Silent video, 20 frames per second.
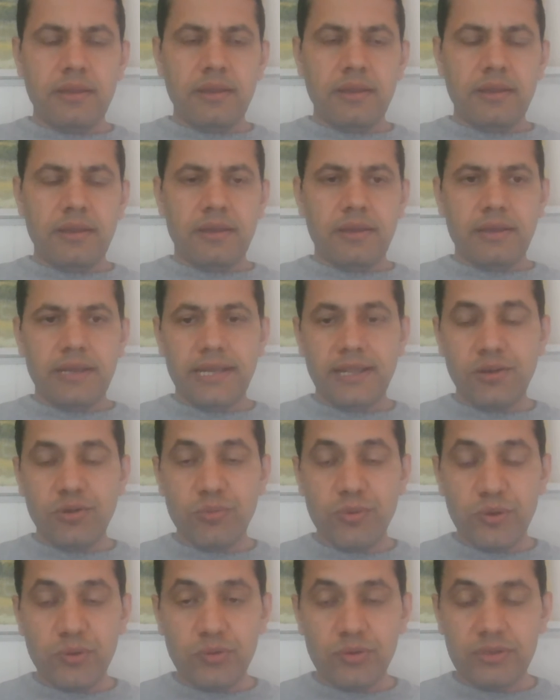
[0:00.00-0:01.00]
Hello
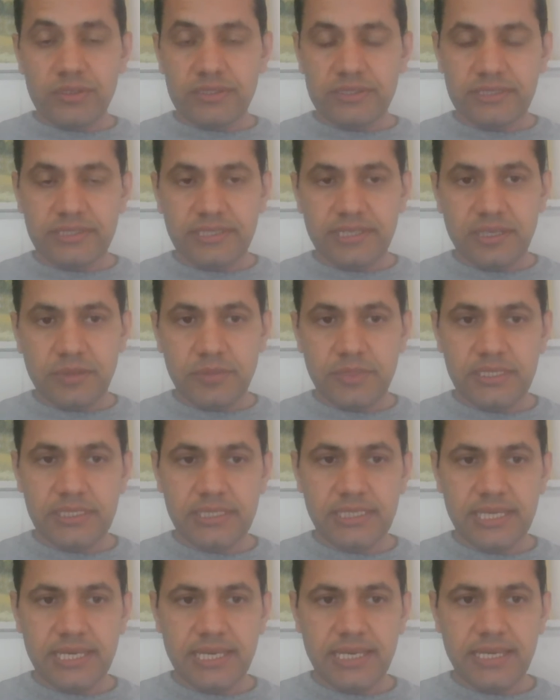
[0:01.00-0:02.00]
viewers,
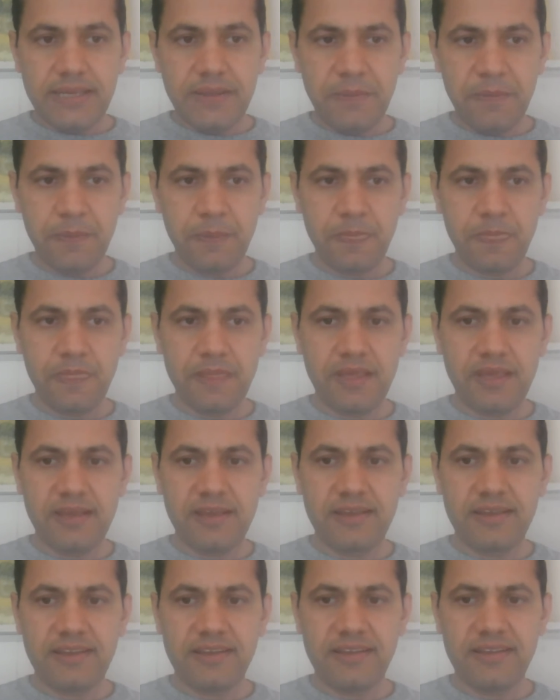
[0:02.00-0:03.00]
Namaste.
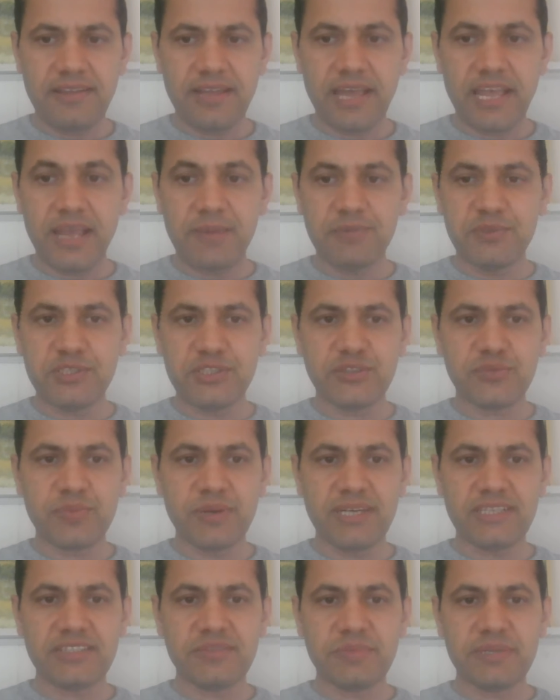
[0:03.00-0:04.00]
I have just
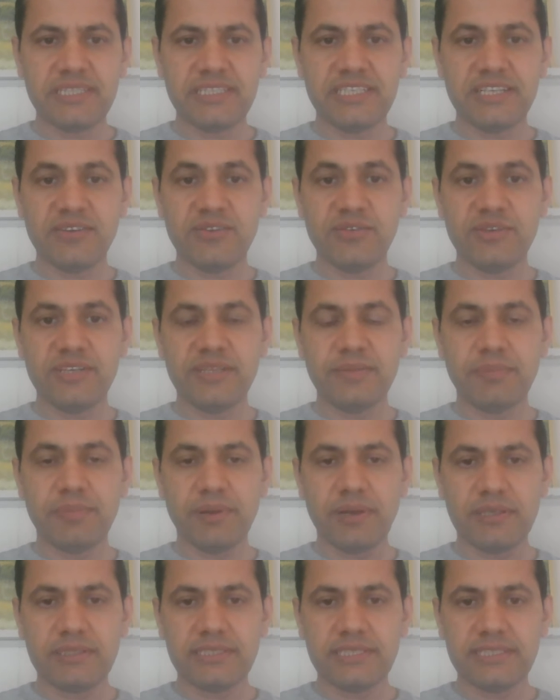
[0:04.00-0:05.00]
passed my Security
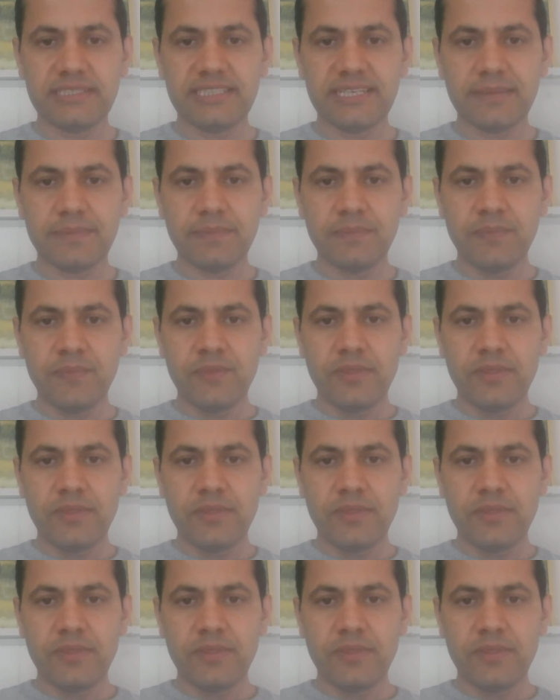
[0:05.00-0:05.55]
Plus exam.